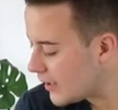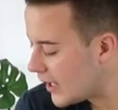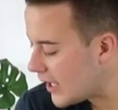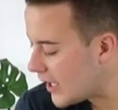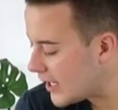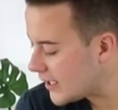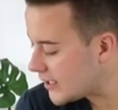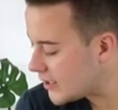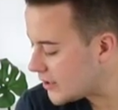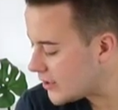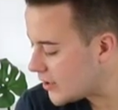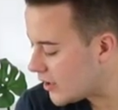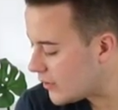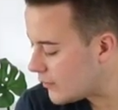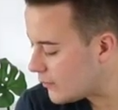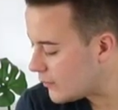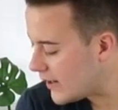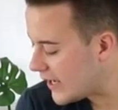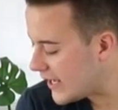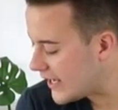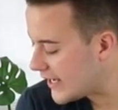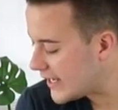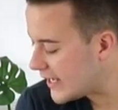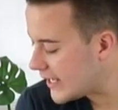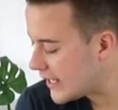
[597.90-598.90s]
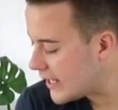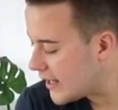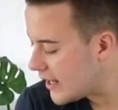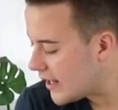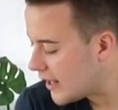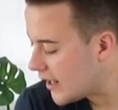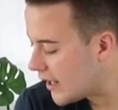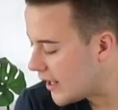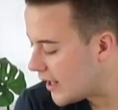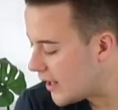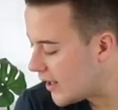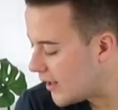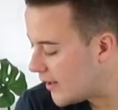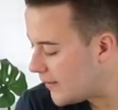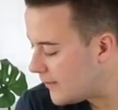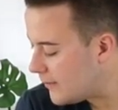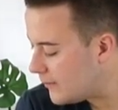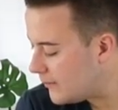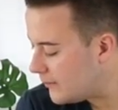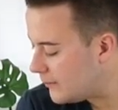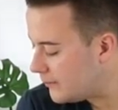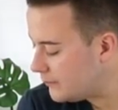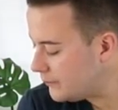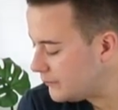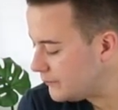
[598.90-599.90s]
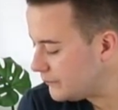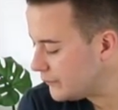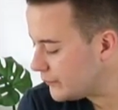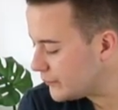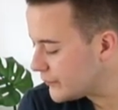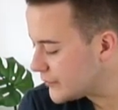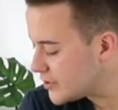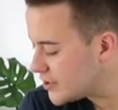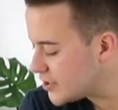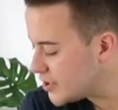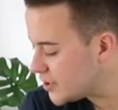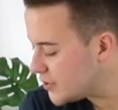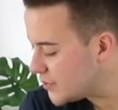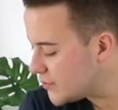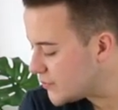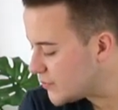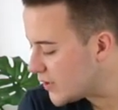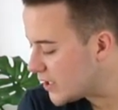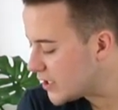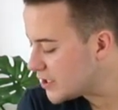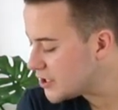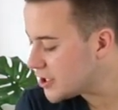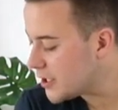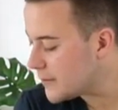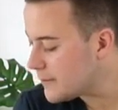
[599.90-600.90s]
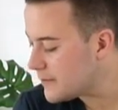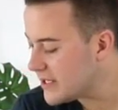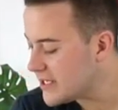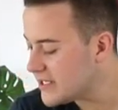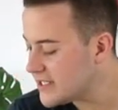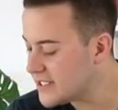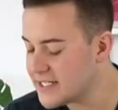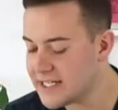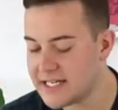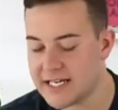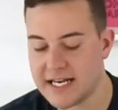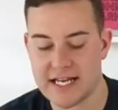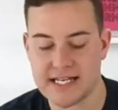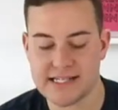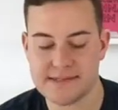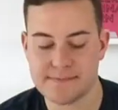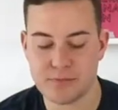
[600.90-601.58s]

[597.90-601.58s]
I cannot wait um, to jump into today's